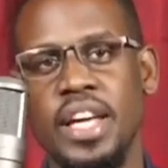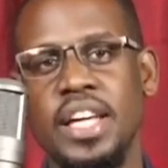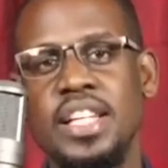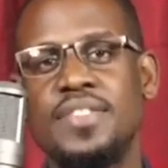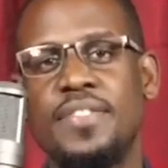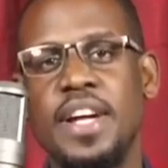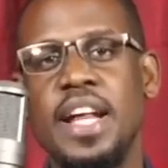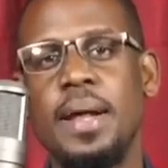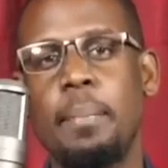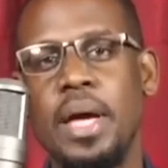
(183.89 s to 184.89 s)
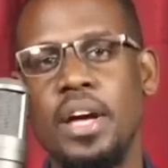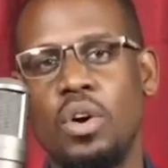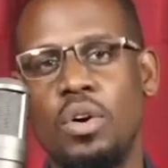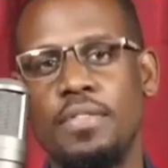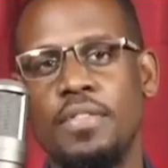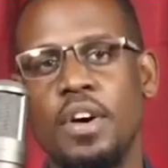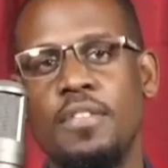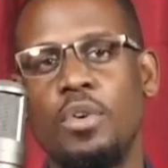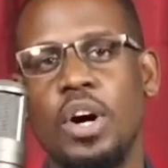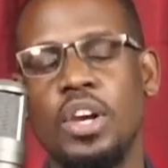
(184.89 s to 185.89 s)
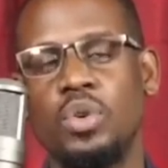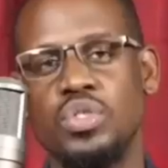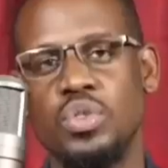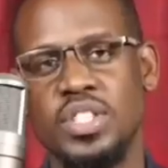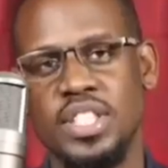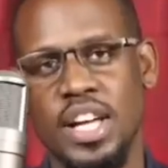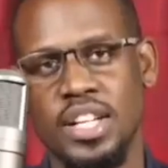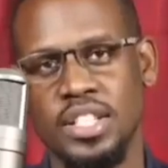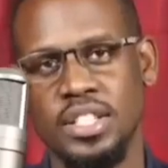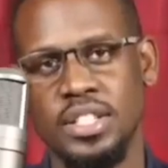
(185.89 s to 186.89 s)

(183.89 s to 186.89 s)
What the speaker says: is finally paying off for Kalonzo's son.